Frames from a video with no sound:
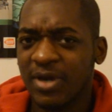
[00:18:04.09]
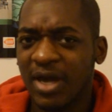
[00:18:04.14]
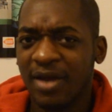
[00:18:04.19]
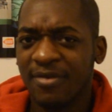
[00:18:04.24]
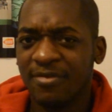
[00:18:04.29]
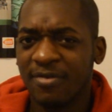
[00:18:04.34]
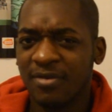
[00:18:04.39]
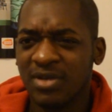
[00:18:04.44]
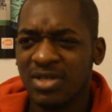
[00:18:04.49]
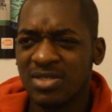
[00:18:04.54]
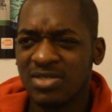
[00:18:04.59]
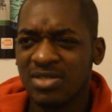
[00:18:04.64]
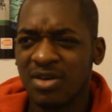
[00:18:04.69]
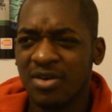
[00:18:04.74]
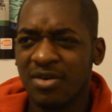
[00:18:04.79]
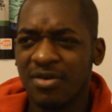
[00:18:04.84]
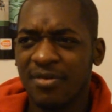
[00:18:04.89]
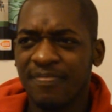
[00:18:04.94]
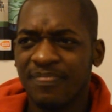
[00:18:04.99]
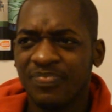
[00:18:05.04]
I feel as
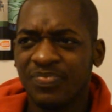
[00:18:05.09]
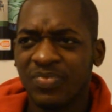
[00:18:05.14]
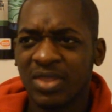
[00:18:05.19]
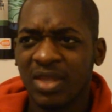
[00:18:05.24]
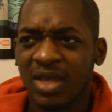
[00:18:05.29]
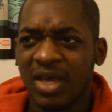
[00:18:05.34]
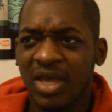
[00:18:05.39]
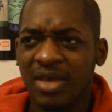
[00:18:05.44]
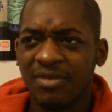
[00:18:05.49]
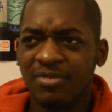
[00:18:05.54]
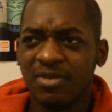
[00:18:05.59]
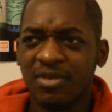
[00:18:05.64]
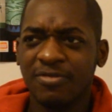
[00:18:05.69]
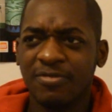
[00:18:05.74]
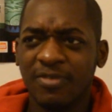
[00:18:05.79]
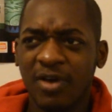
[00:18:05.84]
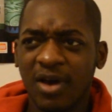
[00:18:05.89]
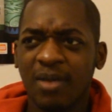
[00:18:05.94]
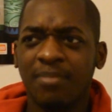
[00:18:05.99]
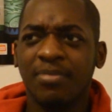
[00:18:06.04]
though if you
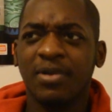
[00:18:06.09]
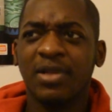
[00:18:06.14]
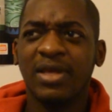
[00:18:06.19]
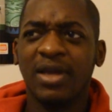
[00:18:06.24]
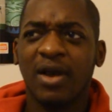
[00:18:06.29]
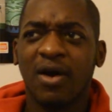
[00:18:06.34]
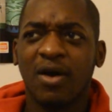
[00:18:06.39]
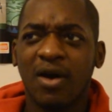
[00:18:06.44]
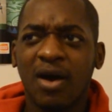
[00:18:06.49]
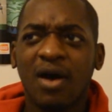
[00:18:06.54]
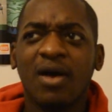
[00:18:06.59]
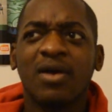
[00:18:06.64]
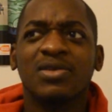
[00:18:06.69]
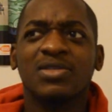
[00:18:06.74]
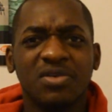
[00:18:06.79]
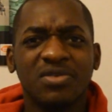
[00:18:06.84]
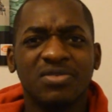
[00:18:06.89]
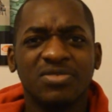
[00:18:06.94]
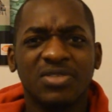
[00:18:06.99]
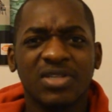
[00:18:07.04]
verbally
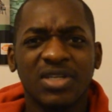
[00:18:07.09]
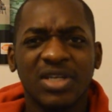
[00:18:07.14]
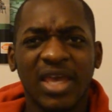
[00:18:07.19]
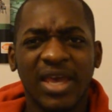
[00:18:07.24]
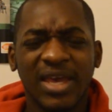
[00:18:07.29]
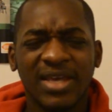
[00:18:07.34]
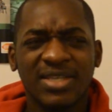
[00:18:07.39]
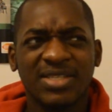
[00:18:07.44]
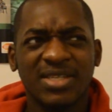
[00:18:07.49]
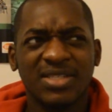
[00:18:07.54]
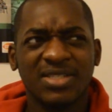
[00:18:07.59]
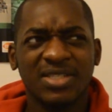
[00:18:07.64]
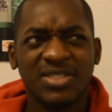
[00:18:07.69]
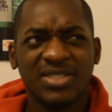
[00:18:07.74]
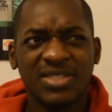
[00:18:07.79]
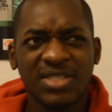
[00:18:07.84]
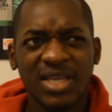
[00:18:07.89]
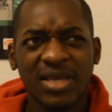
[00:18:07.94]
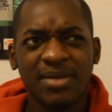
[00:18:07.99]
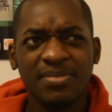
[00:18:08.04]
ask for a kiss, it
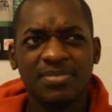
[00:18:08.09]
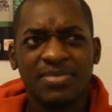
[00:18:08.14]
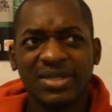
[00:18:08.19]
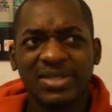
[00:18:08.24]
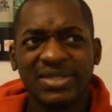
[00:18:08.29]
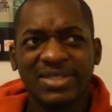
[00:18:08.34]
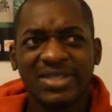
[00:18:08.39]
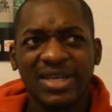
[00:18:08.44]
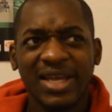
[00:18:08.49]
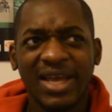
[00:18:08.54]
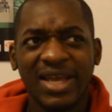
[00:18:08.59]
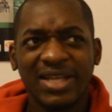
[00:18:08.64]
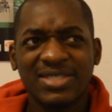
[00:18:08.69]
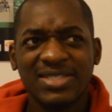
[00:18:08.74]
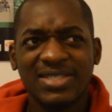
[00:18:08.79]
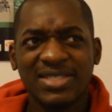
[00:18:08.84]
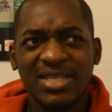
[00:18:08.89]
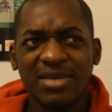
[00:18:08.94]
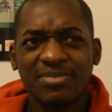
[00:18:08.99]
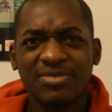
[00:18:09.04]
seems
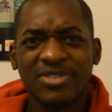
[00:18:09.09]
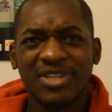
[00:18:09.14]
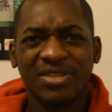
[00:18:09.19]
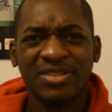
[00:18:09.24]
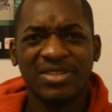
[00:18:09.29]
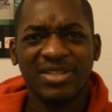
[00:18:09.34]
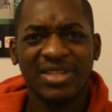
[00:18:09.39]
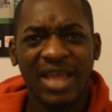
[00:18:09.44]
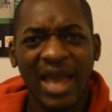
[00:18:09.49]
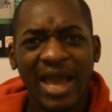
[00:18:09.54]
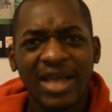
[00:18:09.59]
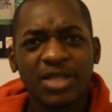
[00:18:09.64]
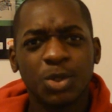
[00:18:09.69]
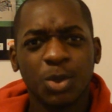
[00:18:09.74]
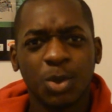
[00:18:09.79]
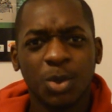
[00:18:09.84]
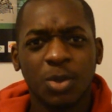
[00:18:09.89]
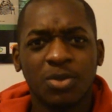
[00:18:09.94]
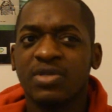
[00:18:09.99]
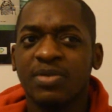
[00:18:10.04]

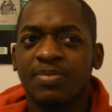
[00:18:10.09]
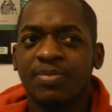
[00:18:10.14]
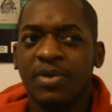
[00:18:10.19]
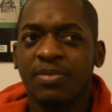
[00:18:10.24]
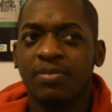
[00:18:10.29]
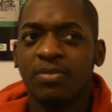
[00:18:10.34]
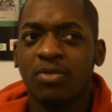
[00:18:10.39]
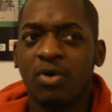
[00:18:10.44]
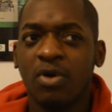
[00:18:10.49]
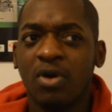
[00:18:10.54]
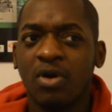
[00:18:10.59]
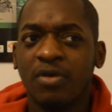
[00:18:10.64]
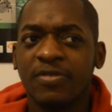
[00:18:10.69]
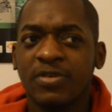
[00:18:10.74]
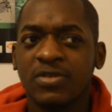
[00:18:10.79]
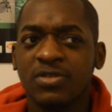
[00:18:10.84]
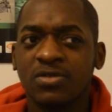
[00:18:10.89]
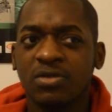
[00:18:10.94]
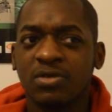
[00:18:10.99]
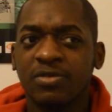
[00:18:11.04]
unnatural. It should be more of a
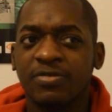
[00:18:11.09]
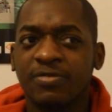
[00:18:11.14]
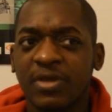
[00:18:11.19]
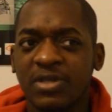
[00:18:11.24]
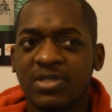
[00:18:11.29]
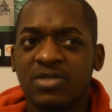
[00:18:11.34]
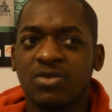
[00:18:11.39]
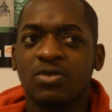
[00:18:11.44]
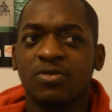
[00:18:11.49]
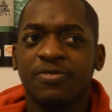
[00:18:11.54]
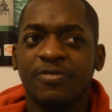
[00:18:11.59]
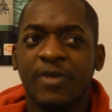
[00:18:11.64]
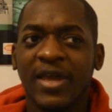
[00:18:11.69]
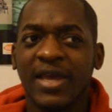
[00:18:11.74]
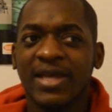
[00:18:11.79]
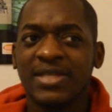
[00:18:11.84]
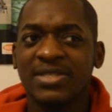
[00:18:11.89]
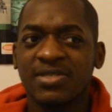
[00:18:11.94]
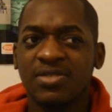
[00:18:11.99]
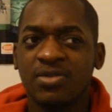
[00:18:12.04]
sort of physical thing.
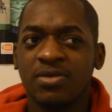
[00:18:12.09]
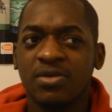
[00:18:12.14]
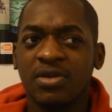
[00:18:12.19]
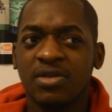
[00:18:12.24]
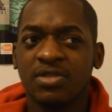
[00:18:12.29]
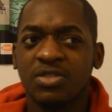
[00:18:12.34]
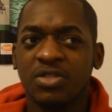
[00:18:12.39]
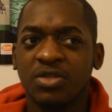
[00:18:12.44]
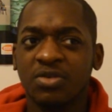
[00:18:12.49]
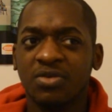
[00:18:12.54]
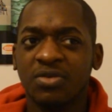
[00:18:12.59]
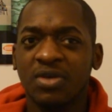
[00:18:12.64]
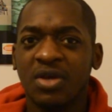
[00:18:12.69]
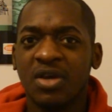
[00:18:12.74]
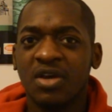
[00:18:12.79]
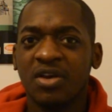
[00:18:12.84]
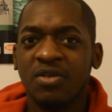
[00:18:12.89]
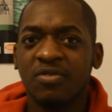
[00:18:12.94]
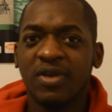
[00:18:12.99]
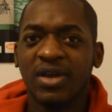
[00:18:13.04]
As soon as you
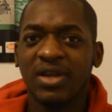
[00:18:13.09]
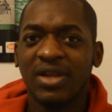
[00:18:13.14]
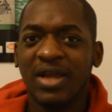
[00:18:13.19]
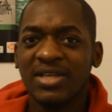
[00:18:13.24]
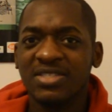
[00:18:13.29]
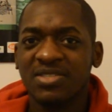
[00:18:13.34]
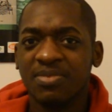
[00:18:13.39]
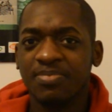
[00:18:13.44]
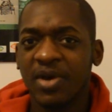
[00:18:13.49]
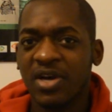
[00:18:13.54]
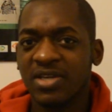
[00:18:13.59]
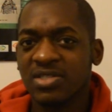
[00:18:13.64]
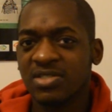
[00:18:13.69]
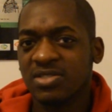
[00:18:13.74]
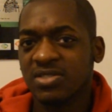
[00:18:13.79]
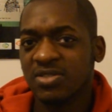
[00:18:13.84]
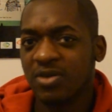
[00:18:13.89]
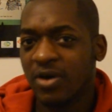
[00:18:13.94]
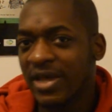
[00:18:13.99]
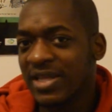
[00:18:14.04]
realize the
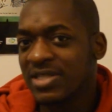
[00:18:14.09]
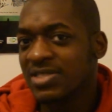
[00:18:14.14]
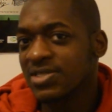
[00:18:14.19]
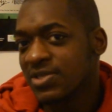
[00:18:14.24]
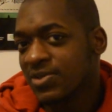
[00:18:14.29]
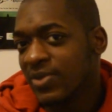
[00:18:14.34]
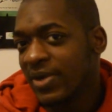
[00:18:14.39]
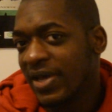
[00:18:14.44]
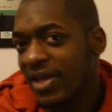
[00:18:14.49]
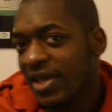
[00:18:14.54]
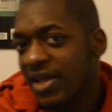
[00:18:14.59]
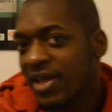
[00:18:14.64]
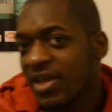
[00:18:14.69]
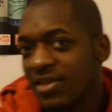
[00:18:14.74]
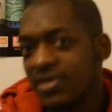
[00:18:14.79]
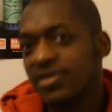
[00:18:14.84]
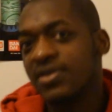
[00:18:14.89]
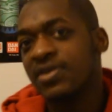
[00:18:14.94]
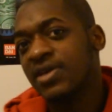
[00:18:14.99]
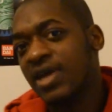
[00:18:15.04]
person's not into it,
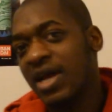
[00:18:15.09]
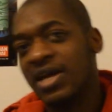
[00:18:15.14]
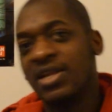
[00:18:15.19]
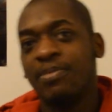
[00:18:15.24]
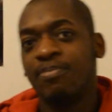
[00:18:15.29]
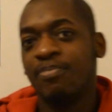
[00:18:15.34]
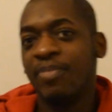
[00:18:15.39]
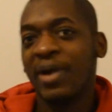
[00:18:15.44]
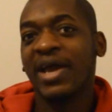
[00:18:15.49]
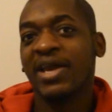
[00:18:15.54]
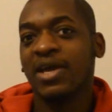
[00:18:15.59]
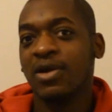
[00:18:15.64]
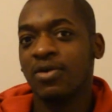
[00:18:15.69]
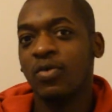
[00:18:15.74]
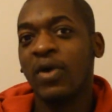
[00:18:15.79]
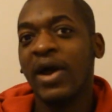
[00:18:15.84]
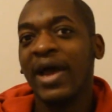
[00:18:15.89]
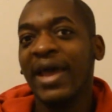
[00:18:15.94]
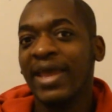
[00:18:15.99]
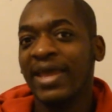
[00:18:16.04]
you can kind of back
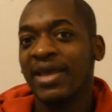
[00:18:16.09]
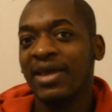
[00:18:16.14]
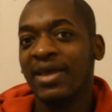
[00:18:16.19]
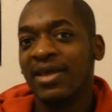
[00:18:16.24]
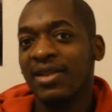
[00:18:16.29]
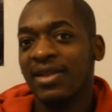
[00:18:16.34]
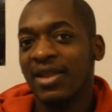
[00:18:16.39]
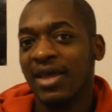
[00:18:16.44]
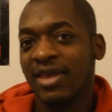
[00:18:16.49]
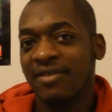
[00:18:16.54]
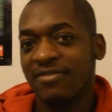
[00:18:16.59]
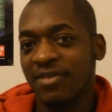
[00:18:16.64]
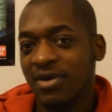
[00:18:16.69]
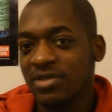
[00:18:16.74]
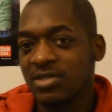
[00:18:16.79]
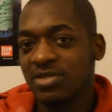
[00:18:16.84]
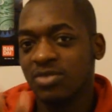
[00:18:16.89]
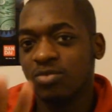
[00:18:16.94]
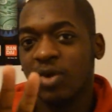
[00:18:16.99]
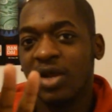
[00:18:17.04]
away. Like
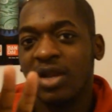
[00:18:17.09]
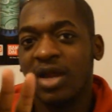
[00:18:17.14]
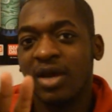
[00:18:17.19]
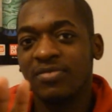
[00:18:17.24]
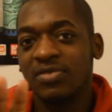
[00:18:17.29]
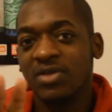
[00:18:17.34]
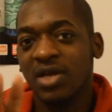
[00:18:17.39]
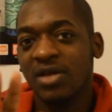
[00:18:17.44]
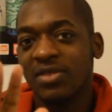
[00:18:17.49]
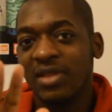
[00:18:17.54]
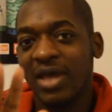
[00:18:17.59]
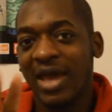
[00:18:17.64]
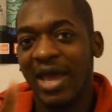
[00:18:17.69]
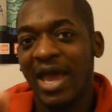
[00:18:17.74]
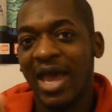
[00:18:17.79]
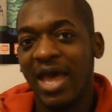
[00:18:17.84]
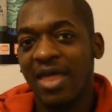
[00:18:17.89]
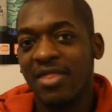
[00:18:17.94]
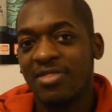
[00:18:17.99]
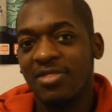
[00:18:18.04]
when I've done that
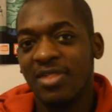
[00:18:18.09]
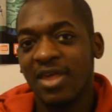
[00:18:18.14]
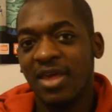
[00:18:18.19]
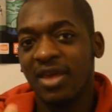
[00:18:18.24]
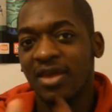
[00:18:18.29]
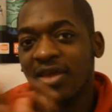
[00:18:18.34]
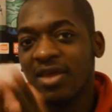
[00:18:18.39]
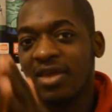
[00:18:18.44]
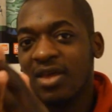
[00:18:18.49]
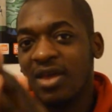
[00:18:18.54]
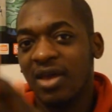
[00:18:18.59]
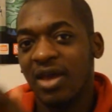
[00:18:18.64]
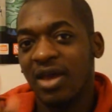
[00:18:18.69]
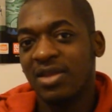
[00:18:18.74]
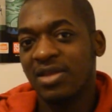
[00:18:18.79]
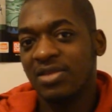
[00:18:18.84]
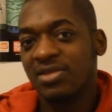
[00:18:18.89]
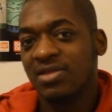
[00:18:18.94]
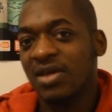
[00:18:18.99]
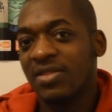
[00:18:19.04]
hand thing and
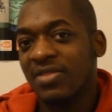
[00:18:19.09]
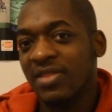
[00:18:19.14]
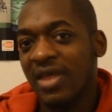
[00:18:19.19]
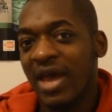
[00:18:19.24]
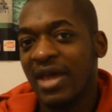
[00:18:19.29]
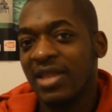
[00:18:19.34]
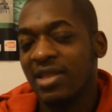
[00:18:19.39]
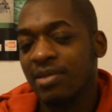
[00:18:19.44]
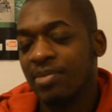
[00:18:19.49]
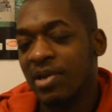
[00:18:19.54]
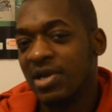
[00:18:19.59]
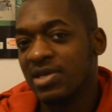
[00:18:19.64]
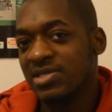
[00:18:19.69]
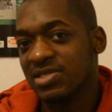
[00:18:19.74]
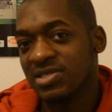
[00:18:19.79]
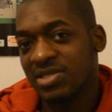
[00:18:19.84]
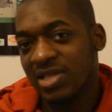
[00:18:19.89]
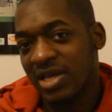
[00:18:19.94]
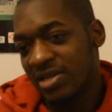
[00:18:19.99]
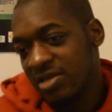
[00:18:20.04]
then done that and the
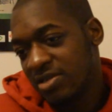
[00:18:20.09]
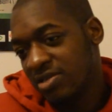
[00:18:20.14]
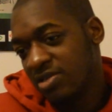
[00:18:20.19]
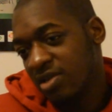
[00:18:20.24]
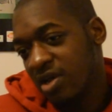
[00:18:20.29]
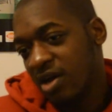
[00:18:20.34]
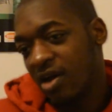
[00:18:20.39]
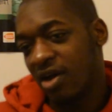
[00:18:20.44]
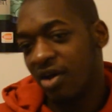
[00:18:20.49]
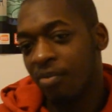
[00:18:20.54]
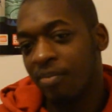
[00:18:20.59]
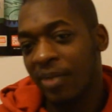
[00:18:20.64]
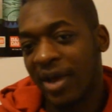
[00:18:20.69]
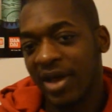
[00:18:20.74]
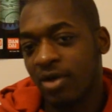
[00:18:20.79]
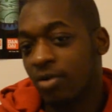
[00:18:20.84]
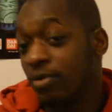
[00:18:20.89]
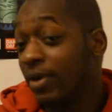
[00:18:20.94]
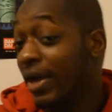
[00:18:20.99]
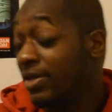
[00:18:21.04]
person's like, "No, I'll
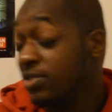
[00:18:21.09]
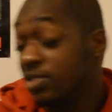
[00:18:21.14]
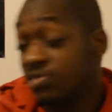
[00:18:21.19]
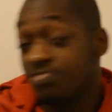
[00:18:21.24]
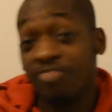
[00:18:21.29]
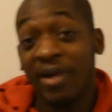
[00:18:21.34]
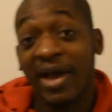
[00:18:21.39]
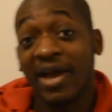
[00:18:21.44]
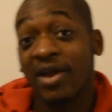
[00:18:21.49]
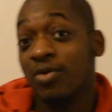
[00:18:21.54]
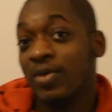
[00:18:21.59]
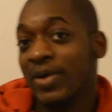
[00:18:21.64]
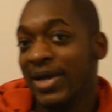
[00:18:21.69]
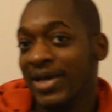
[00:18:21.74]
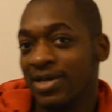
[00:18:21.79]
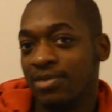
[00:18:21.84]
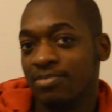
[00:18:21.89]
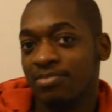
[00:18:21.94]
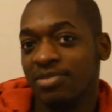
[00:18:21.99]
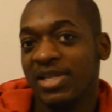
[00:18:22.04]
back away," I just back away
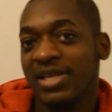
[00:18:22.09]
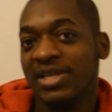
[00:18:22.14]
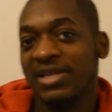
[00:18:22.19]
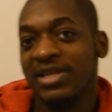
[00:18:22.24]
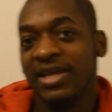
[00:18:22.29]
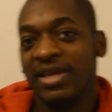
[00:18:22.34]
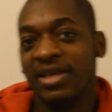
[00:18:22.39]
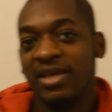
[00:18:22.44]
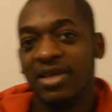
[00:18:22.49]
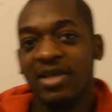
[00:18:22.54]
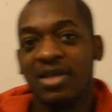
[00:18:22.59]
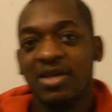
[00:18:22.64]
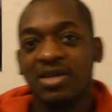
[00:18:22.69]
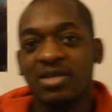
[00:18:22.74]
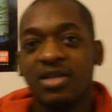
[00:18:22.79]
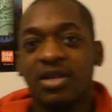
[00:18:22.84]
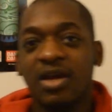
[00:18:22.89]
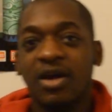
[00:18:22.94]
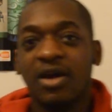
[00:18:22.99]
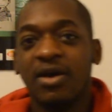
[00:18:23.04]
completely,
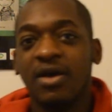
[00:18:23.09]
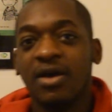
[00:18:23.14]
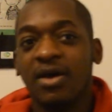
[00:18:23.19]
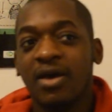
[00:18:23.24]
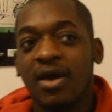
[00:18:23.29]
you know?